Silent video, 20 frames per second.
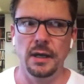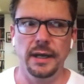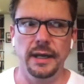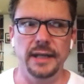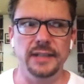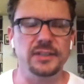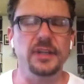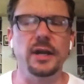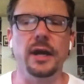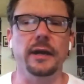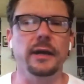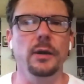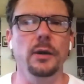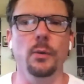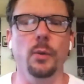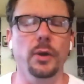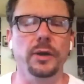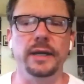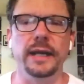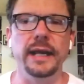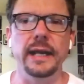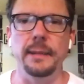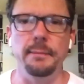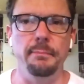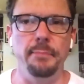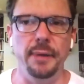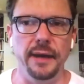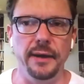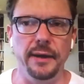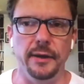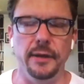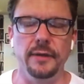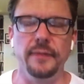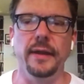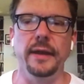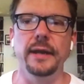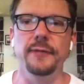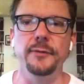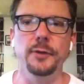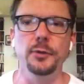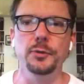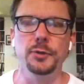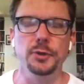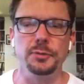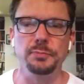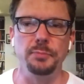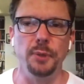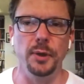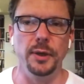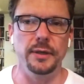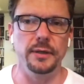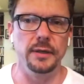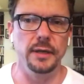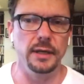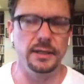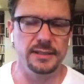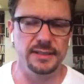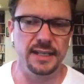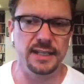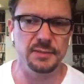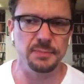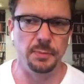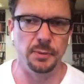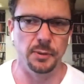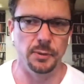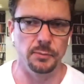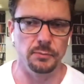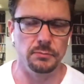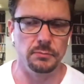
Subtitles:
it's not going to work any better than if you just put a teaspoon.